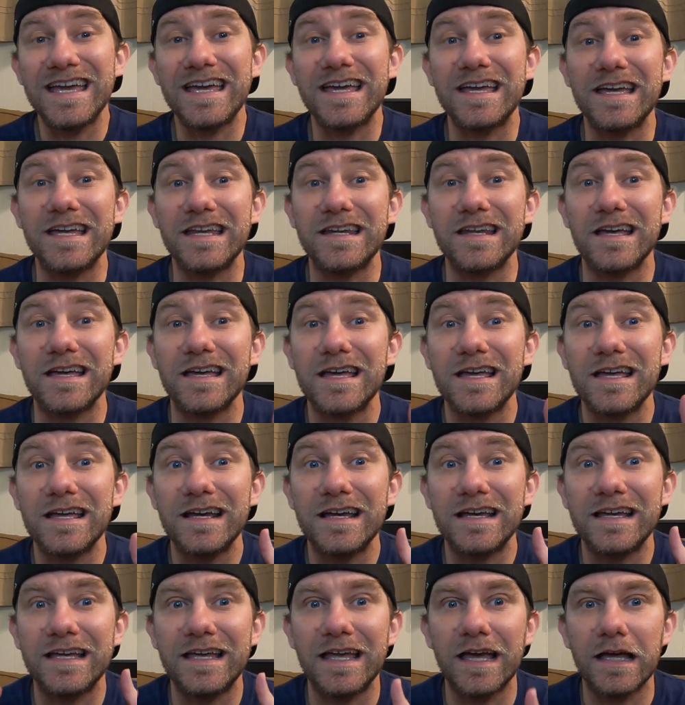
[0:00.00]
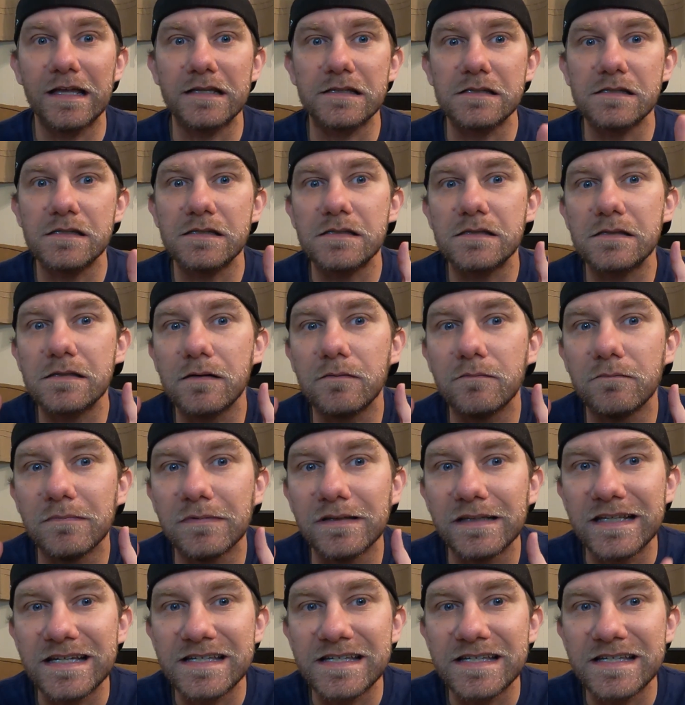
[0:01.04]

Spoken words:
and get some